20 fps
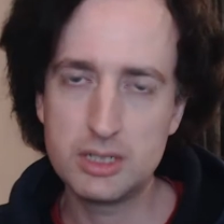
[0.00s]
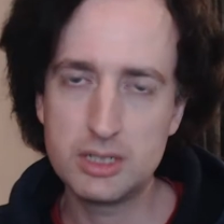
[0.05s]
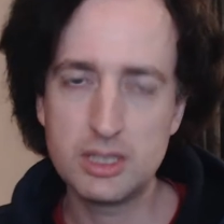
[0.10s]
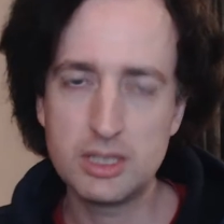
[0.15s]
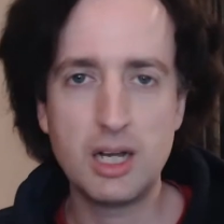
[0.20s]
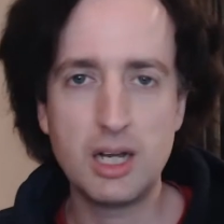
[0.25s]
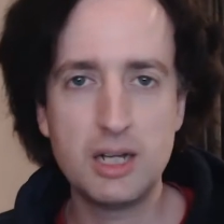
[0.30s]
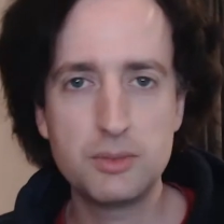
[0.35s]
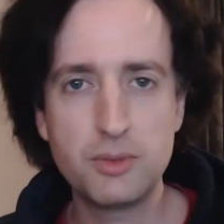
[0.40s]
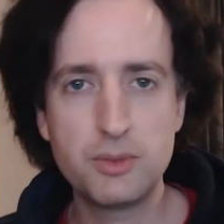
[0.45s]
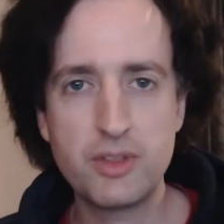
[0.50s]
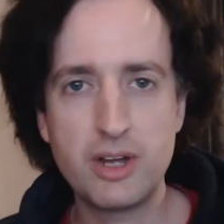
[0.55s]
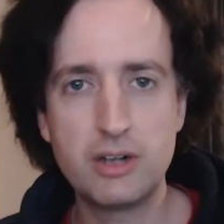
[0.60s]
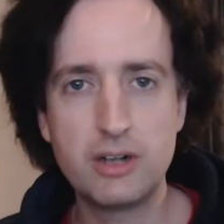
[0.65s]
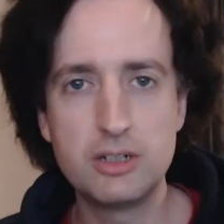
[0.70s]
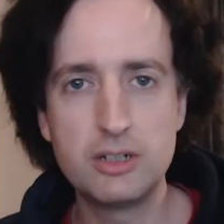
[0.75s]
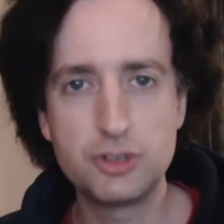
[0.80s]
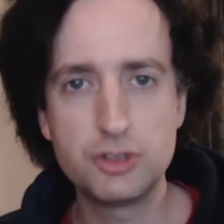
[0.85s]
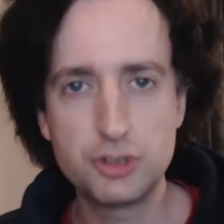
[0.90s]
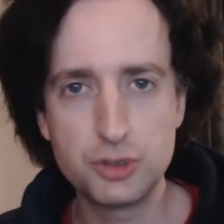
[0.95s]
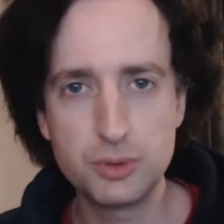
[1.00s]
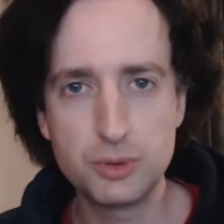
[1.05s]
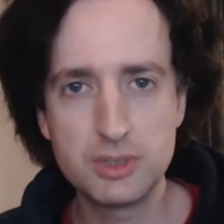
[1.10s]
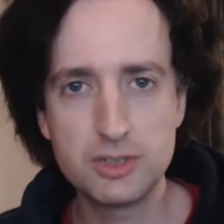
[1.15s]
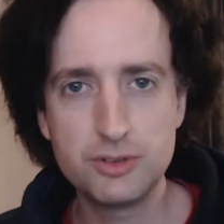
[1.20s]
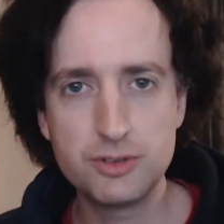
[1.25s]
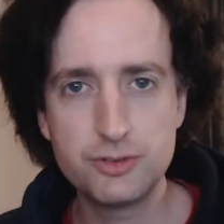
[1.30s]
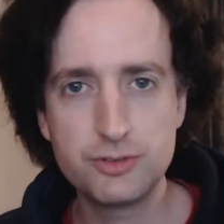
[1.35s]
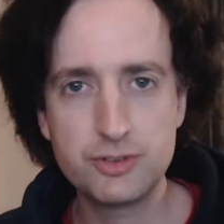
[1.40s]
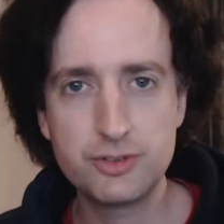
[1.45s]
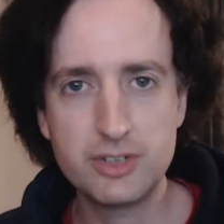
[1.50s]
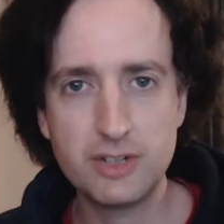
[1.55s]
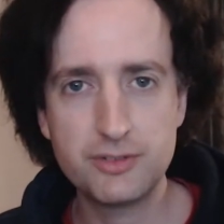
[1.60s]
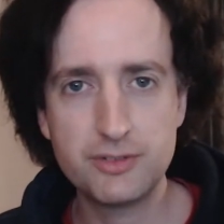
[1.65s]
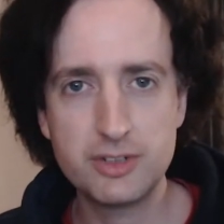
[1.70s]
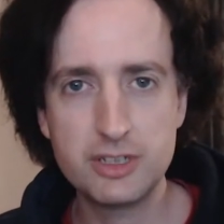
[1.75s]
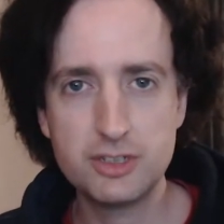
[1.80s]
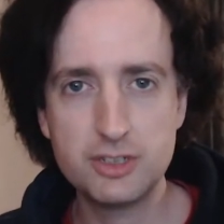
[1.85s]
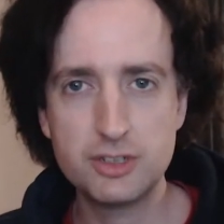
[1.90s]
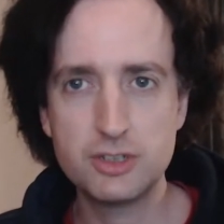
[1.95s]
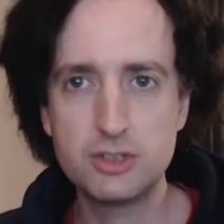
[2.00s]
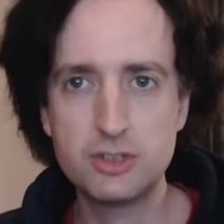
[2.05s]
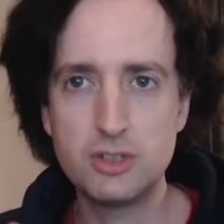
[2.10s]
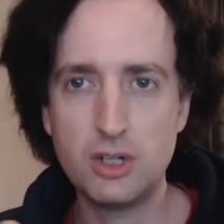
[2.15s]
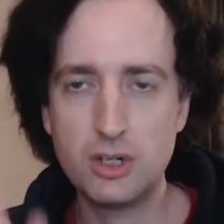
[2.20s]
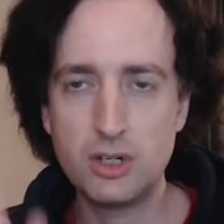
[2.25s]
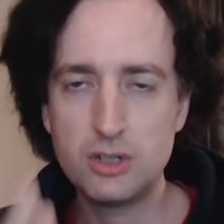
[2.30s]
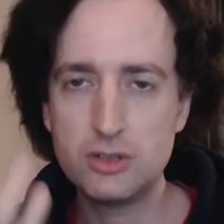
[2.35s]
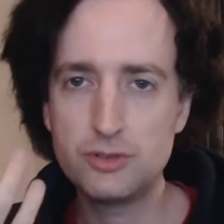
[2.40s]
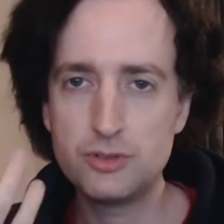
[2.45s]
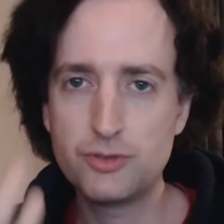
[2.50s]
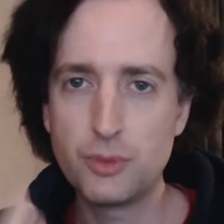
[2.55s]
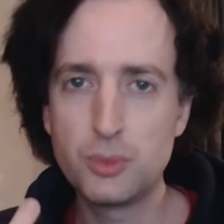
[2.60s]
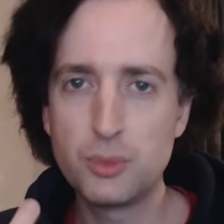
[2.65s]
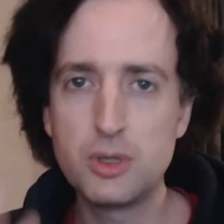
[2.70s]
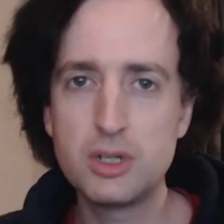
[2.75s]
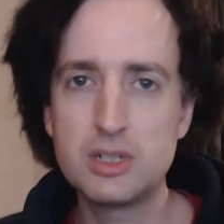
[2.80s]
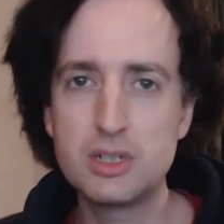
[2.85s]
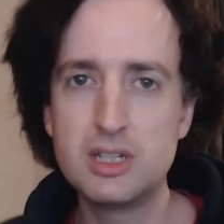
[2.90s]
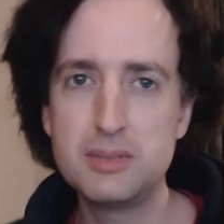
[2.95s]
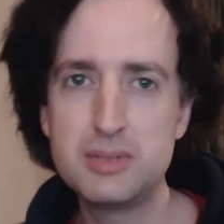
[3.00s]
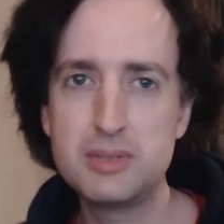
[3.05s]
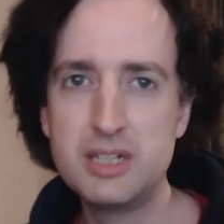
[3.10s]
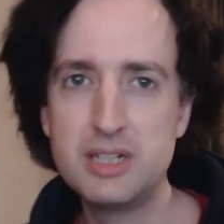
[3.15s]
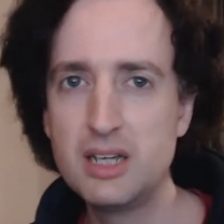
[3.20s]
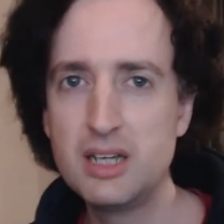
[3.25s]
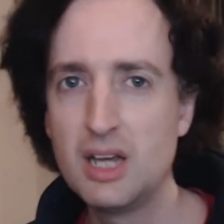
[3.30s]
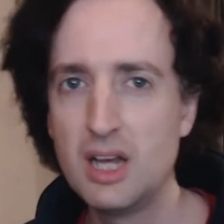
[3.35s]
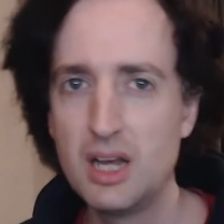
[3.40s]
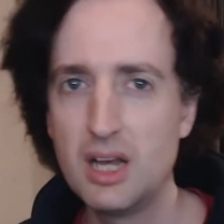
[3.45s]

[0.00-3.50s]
line with our intuitive definition of the word liberty,